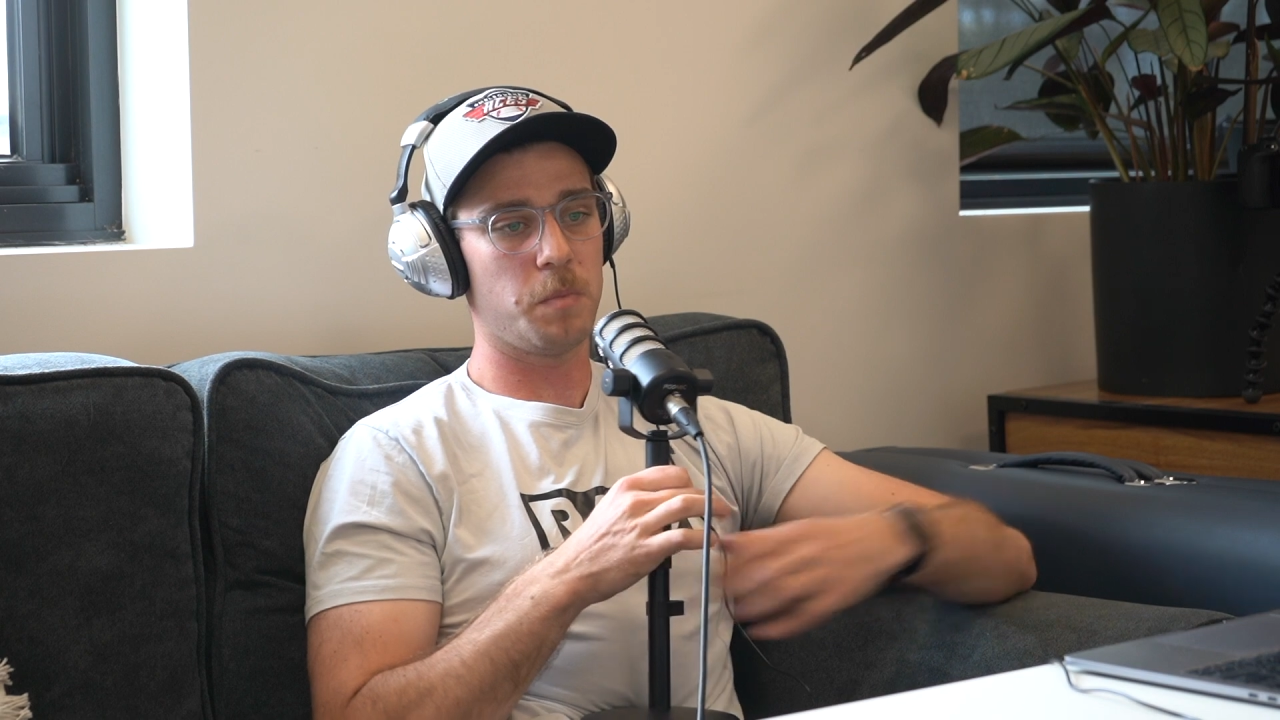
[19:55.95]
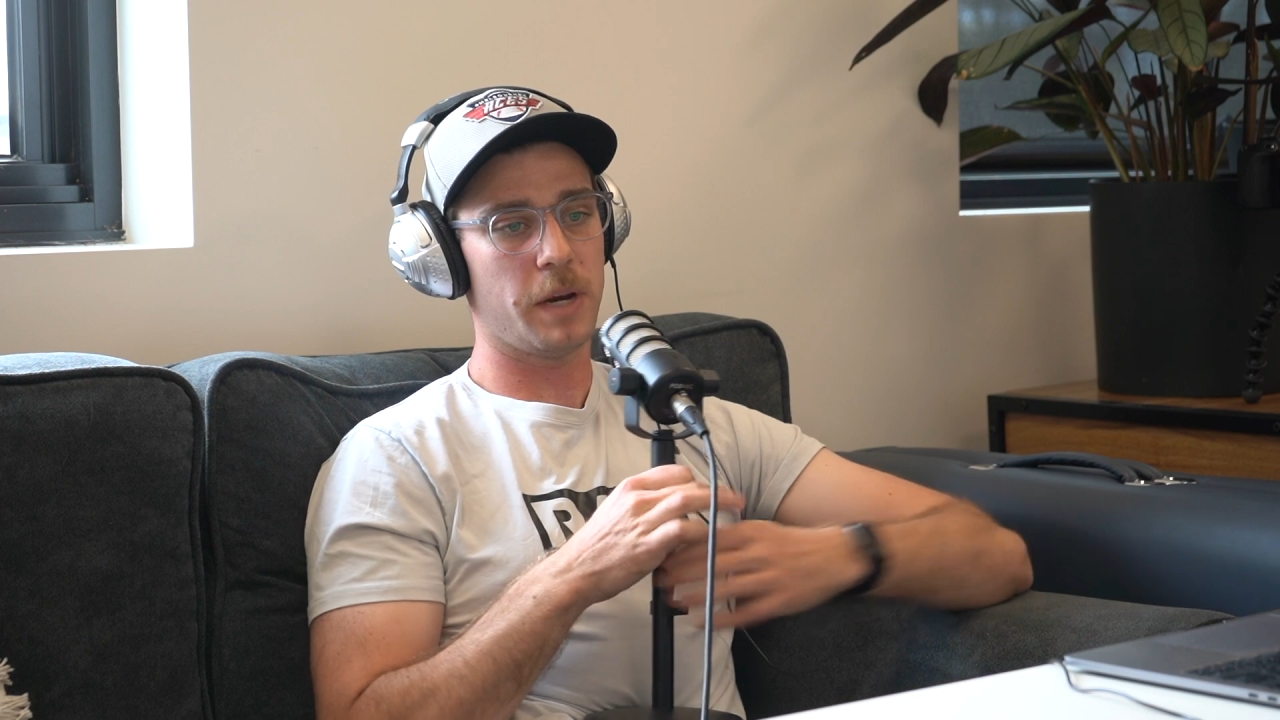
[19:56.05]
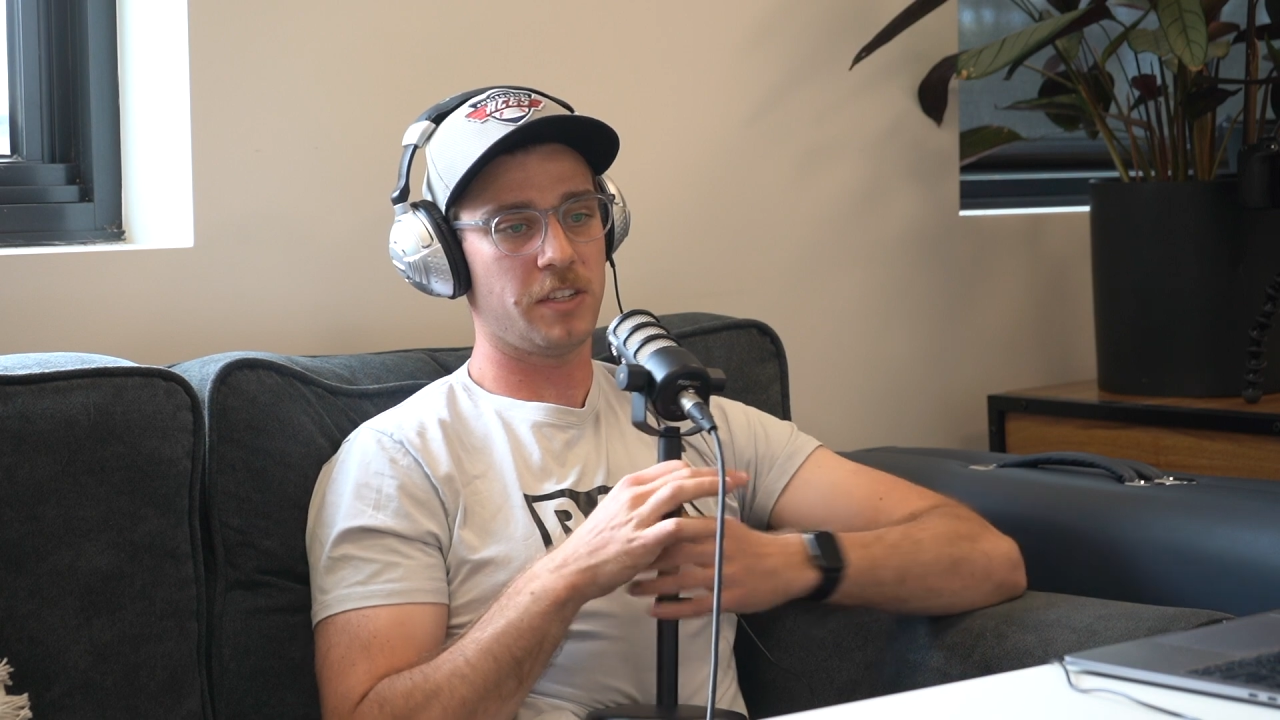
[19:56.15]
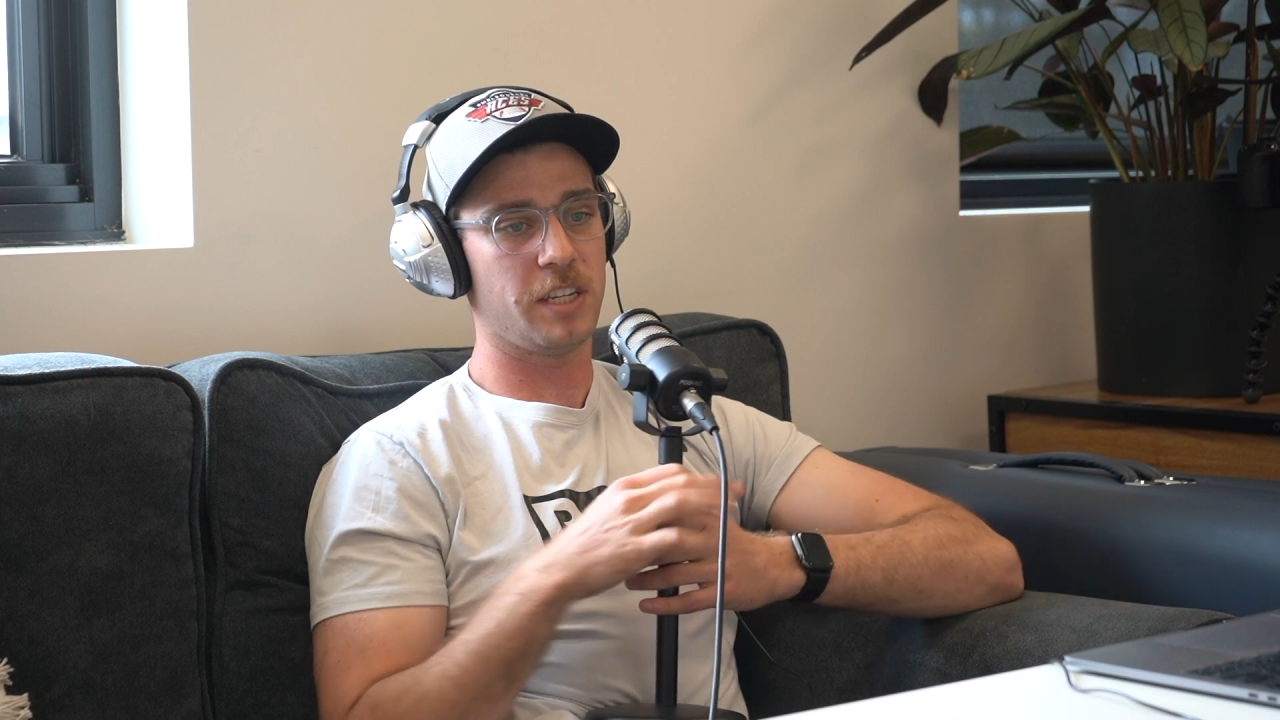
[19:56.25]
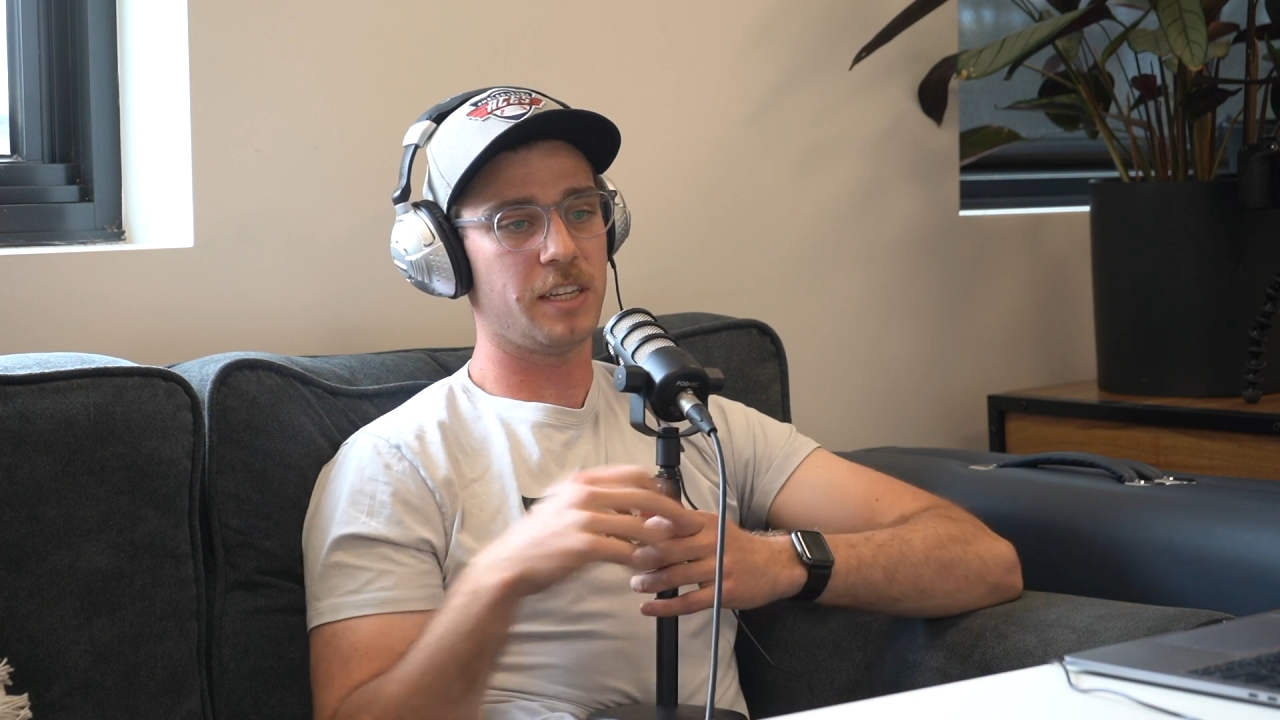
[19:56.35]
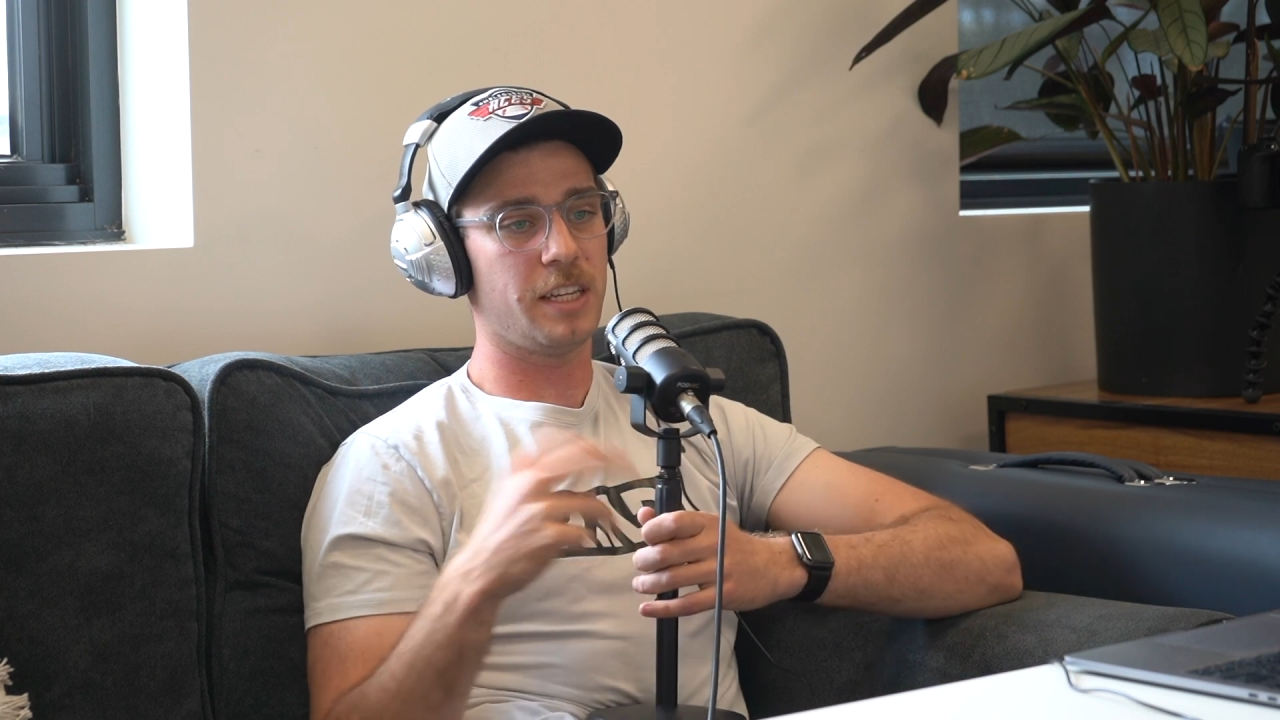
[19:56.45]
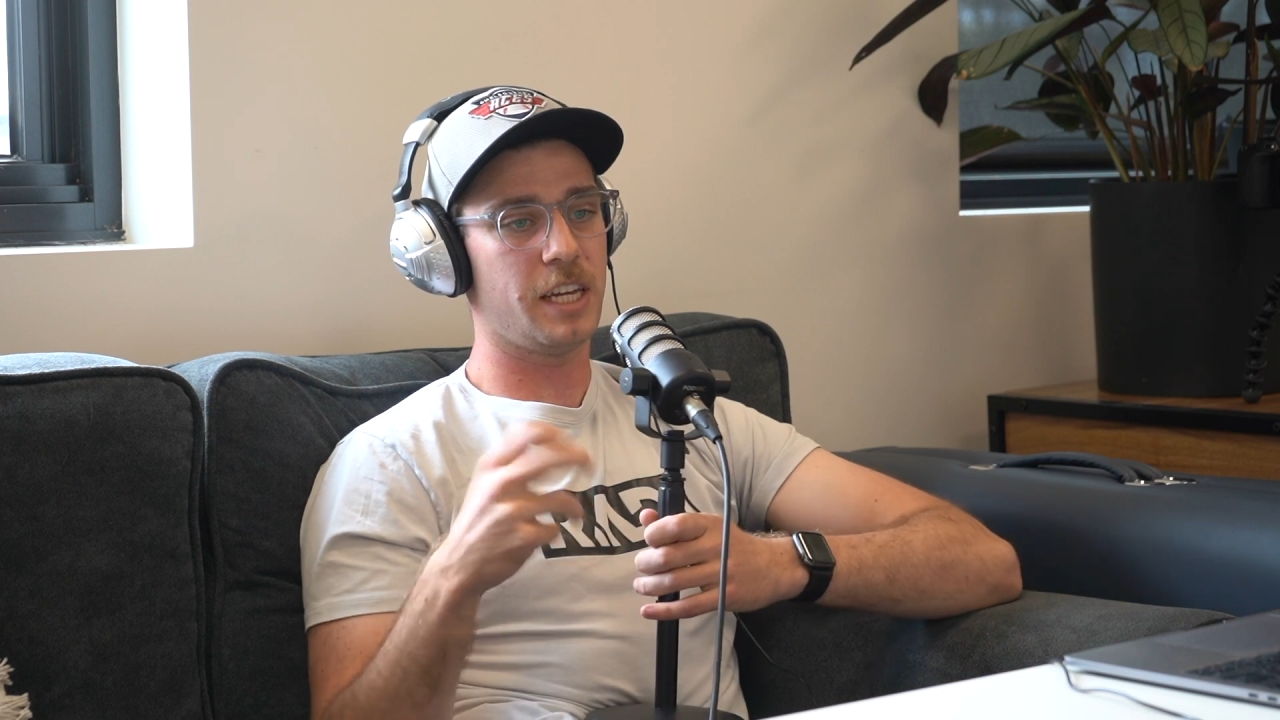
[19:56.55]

basically